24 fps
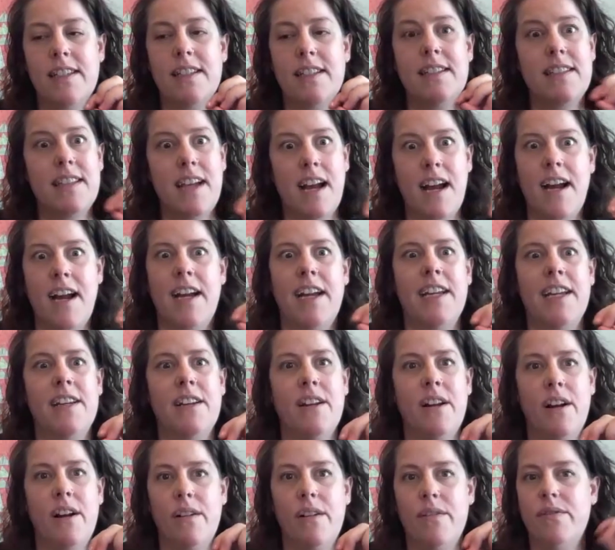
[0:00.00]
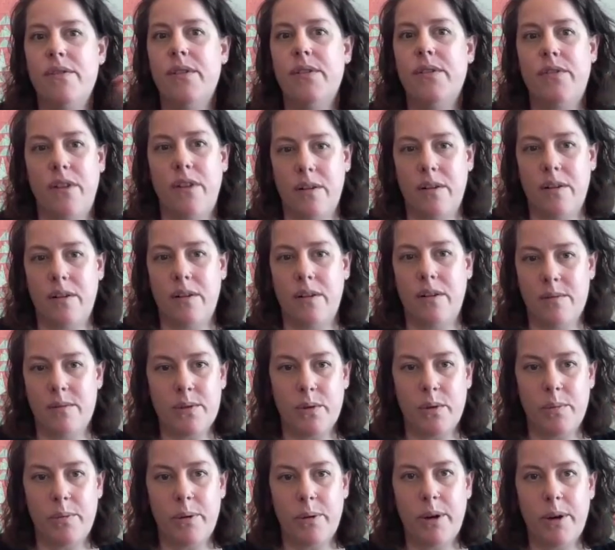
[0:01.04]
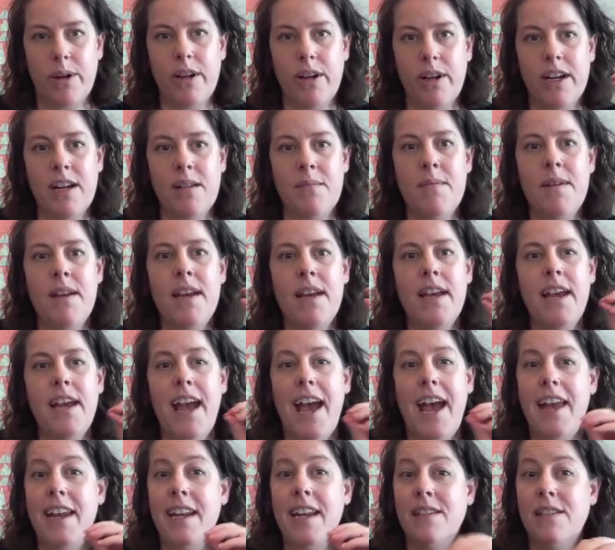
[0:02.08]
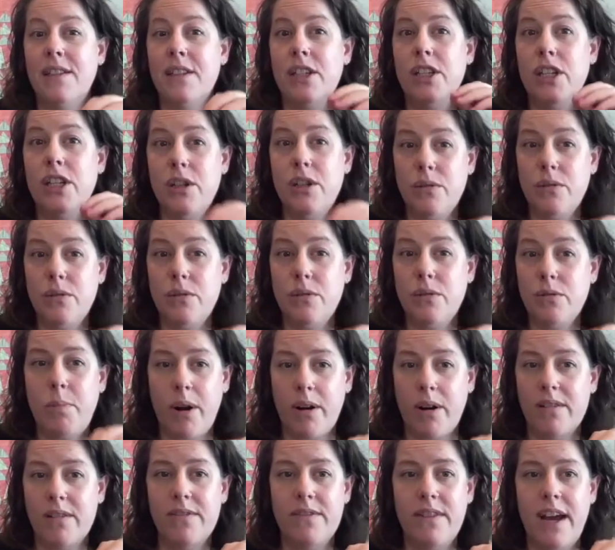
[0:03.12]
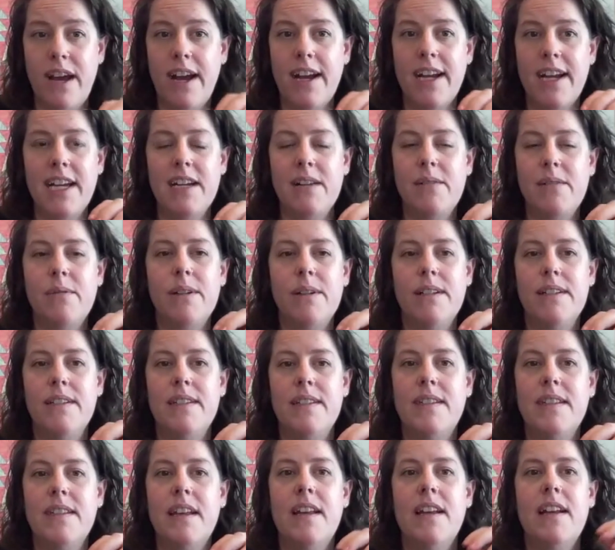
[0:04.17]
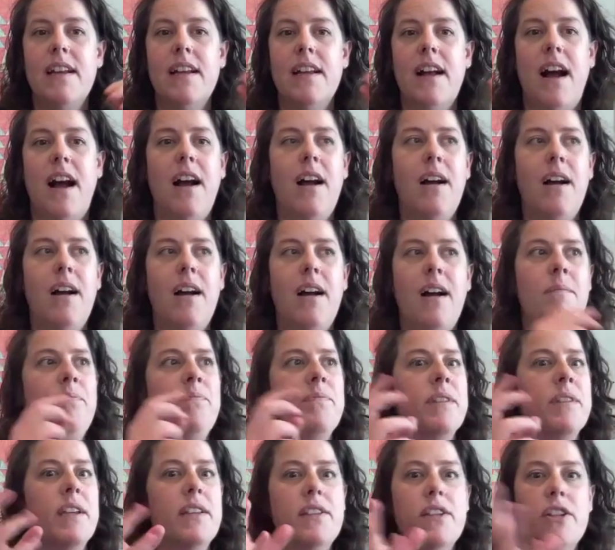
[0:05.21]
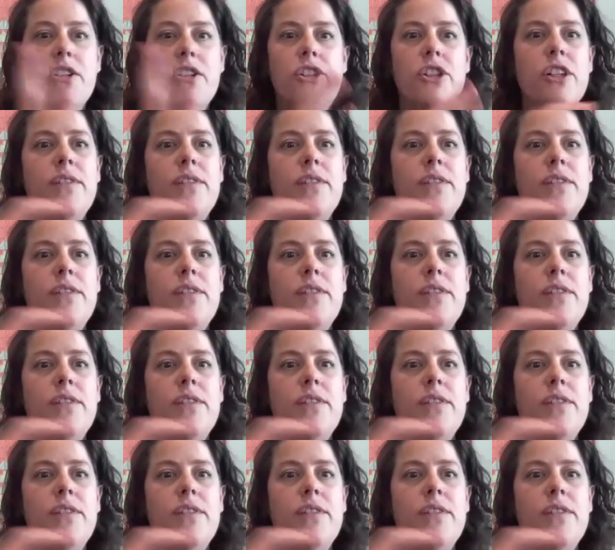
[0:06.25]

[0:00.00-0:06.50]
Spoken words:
design of the farm to school program. And as a huge part of that, it was the